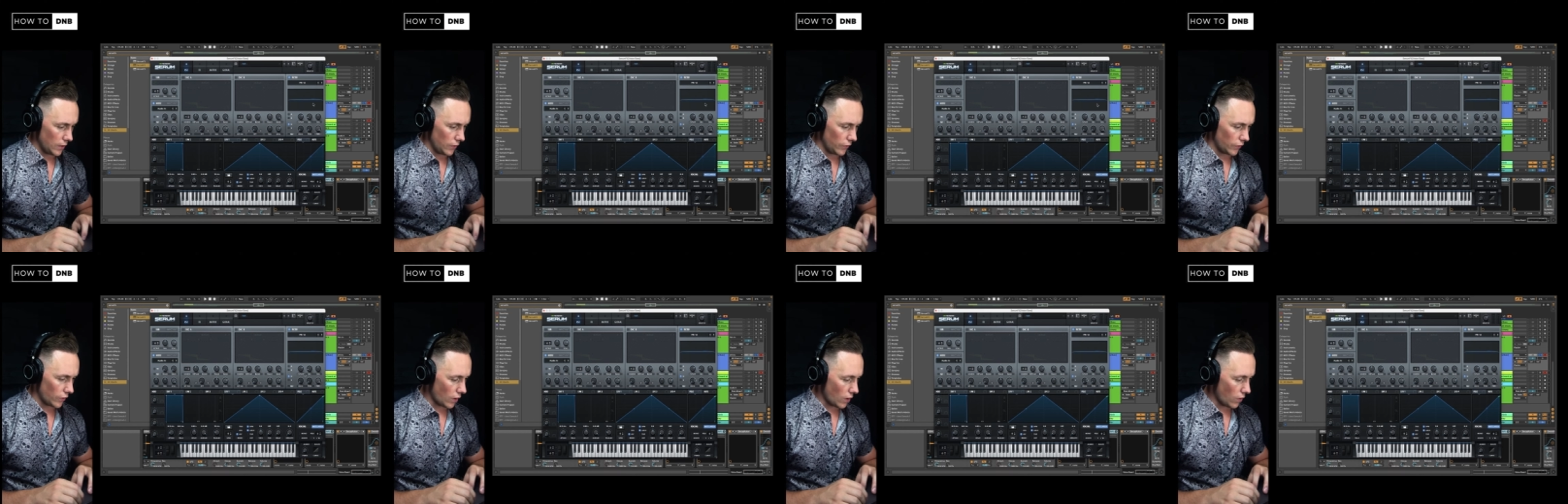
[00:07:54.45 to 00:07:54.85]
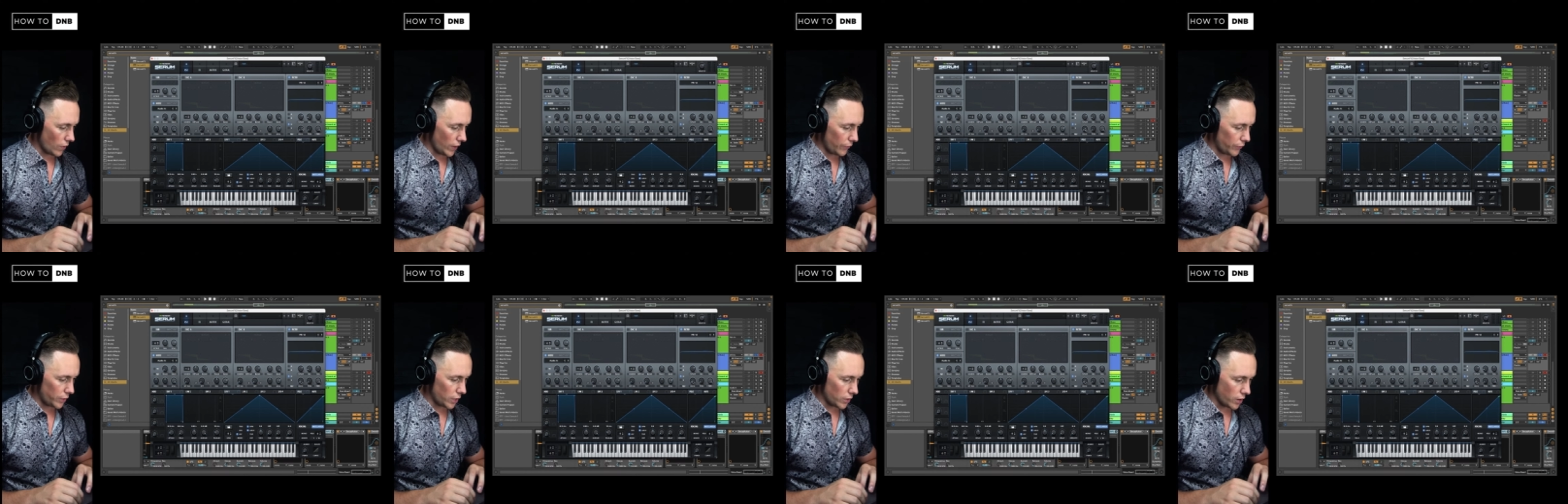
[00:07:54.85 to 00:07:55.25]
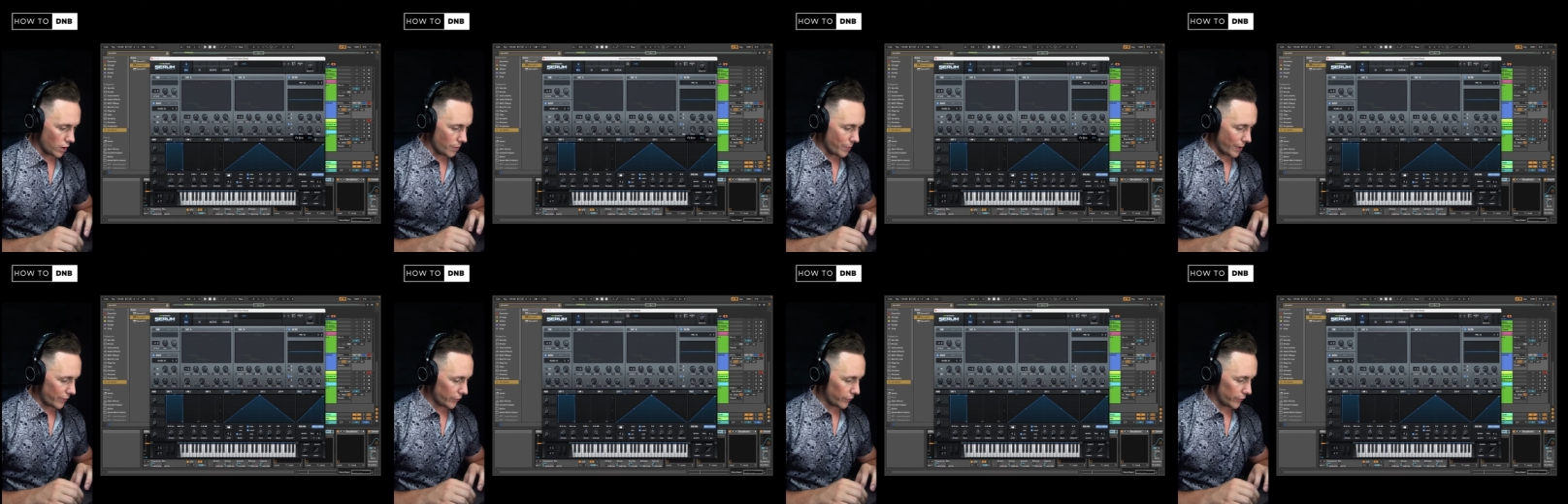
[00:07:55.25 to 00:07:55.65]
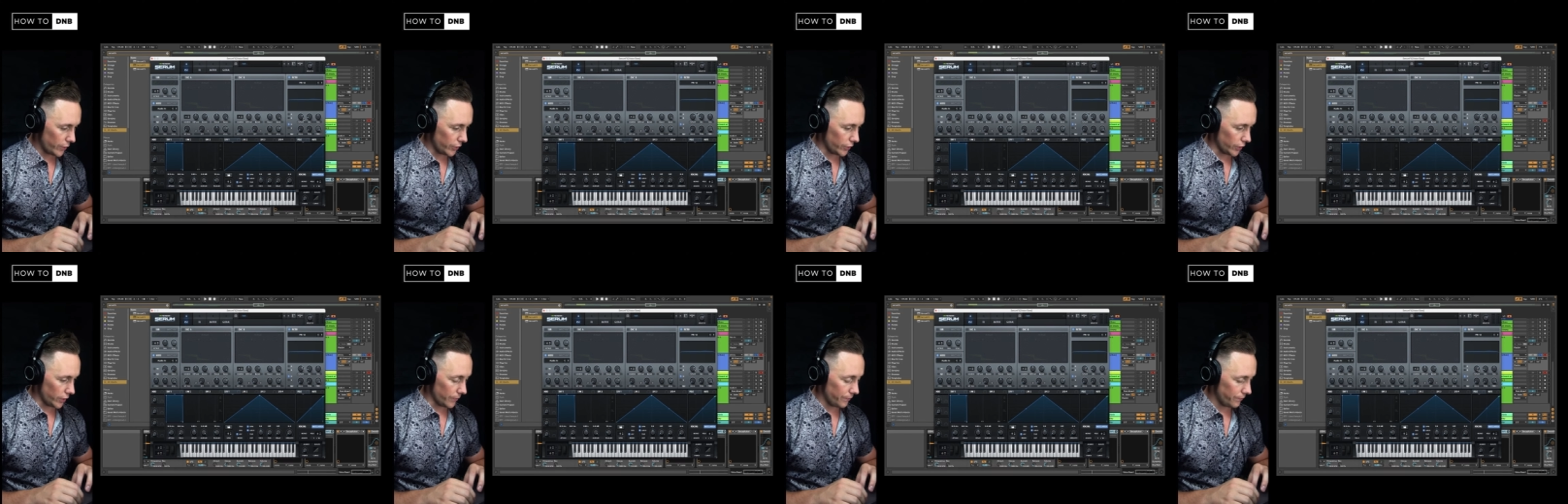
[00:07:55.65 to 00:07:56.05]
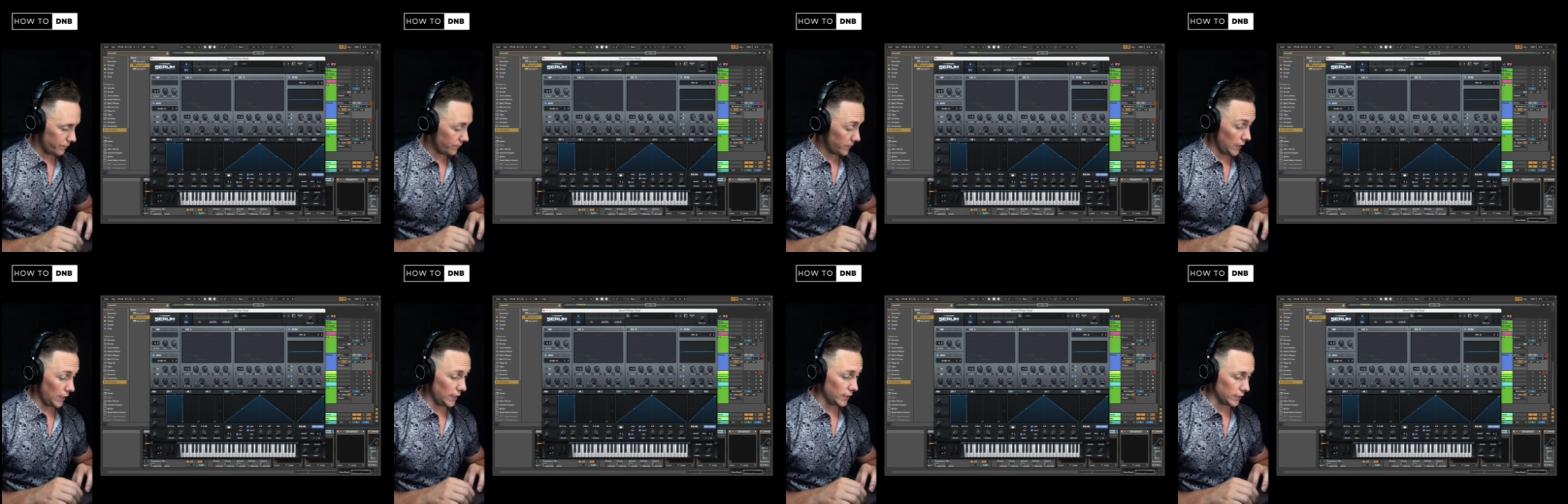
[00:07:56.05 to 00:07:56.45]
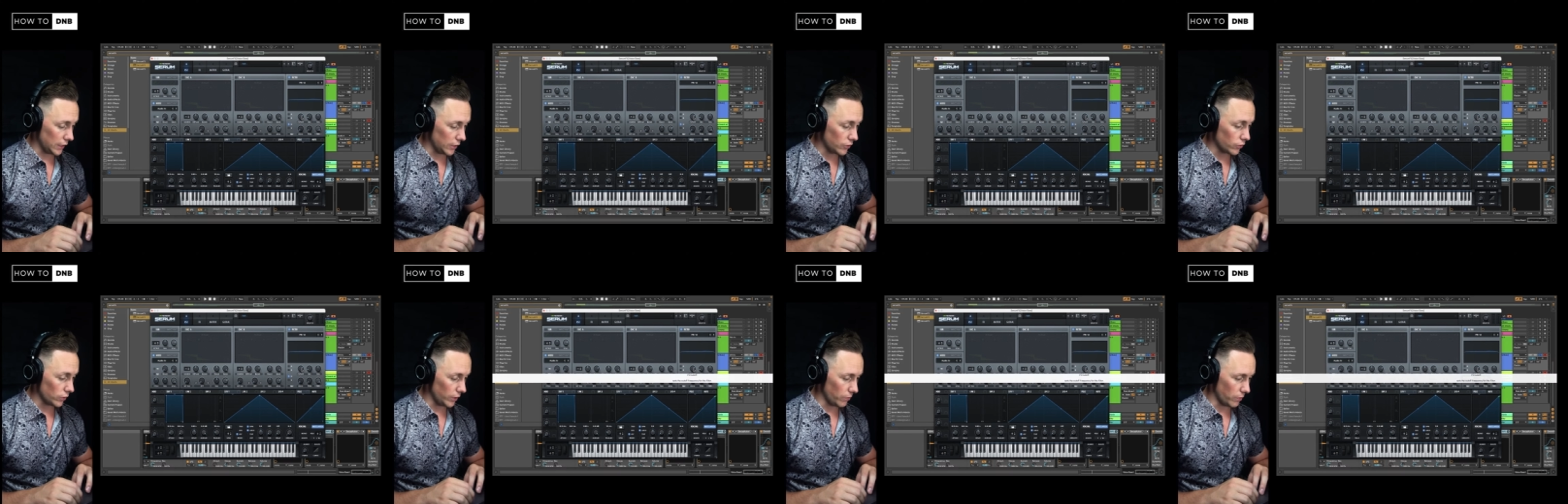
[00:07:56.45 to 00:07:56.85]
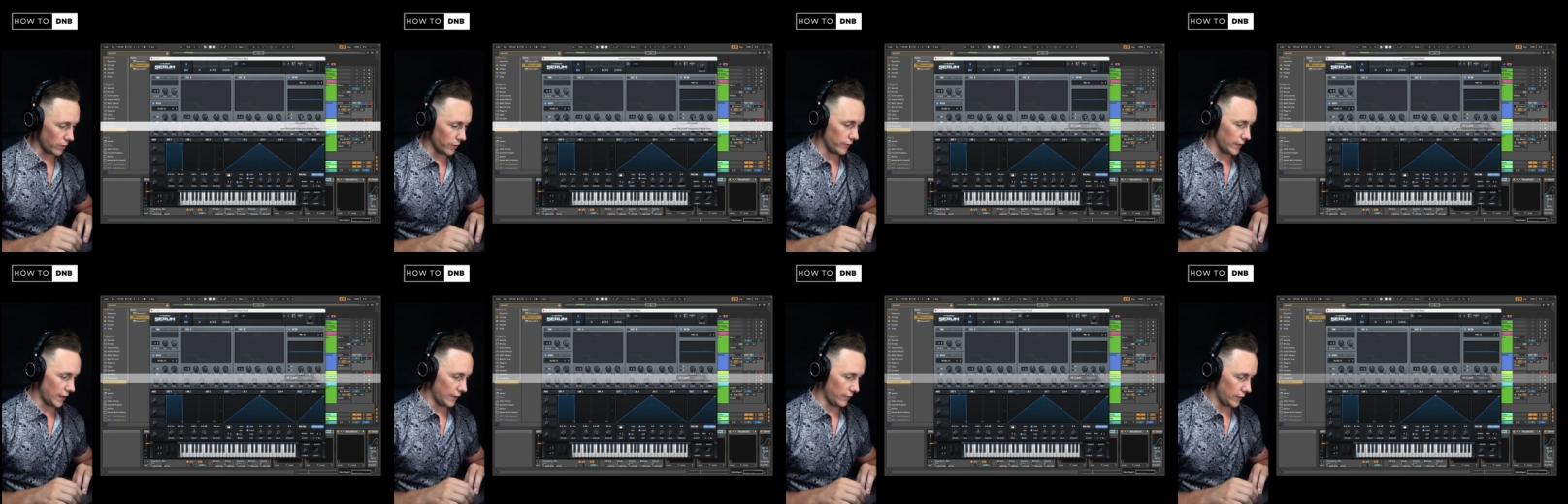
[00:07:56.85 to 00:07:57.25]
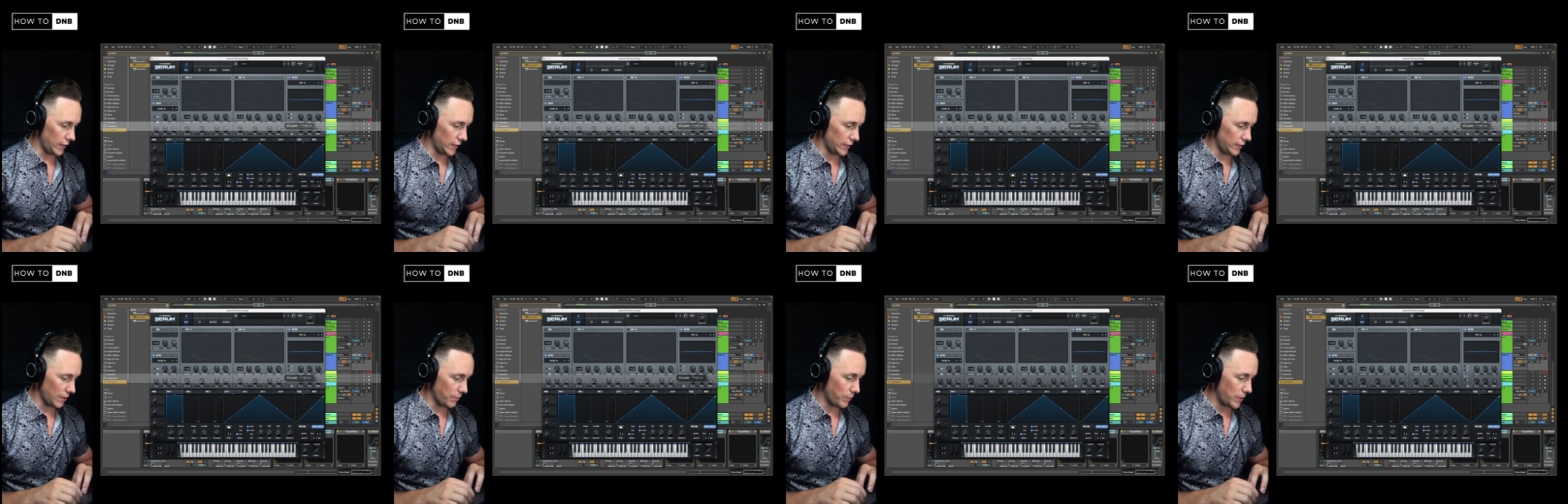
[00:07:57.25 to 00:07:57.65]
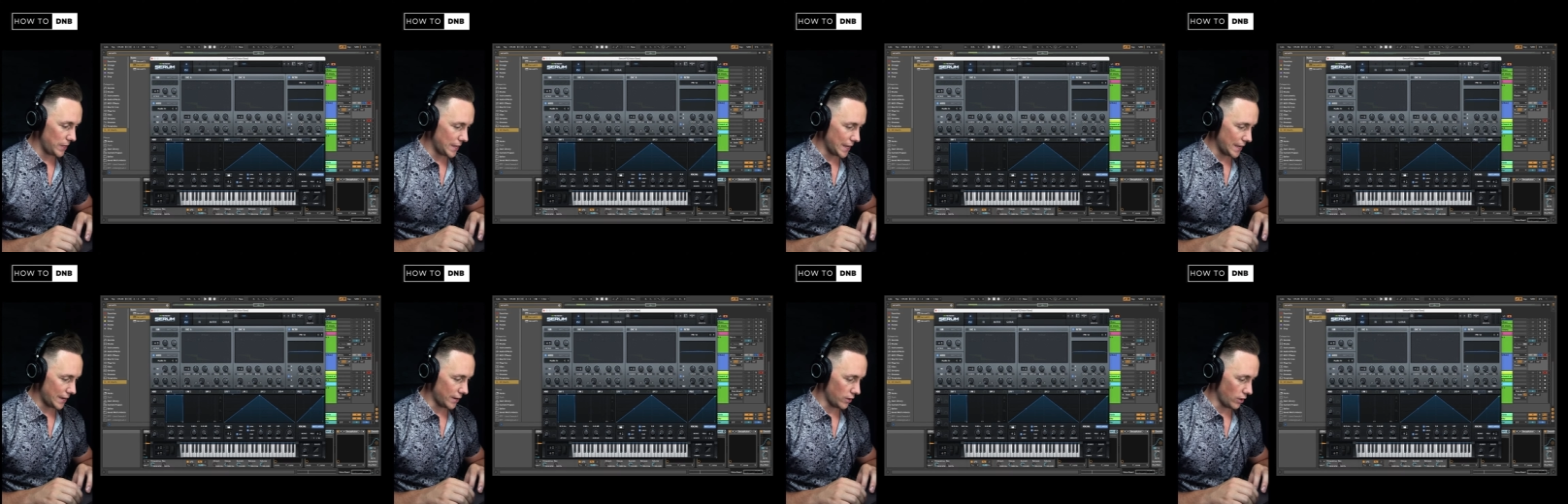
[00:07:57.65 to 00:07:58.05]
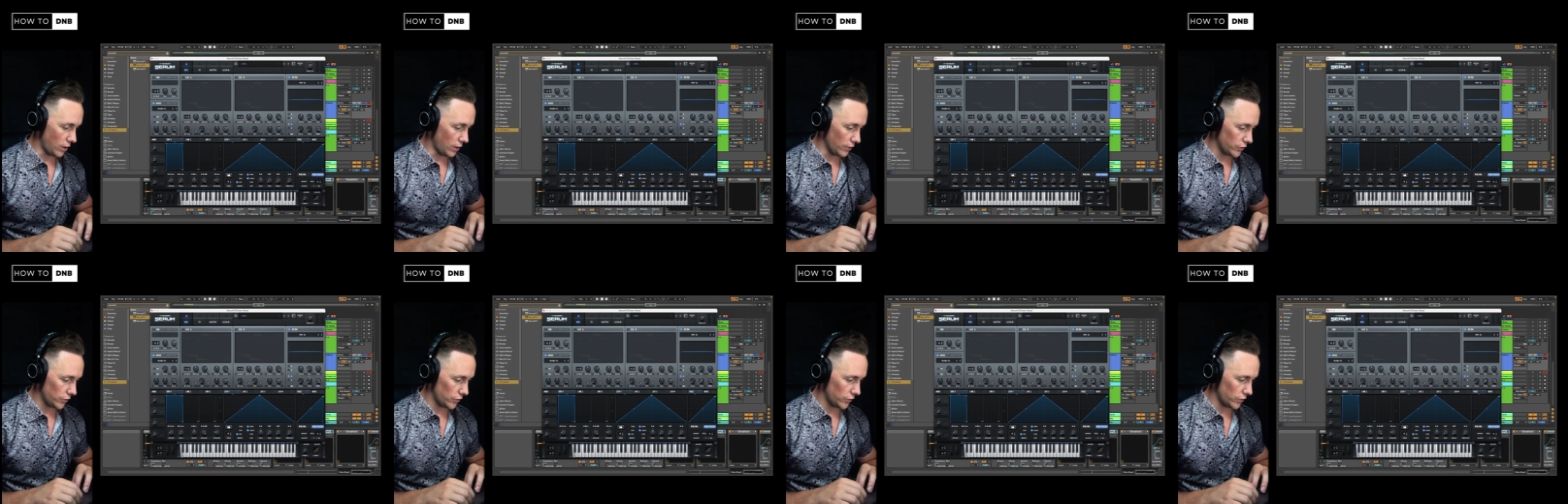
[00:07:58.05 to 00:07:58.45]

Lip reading: So if you don't know about this filter, it is literally what it says. It is a peak and a notch.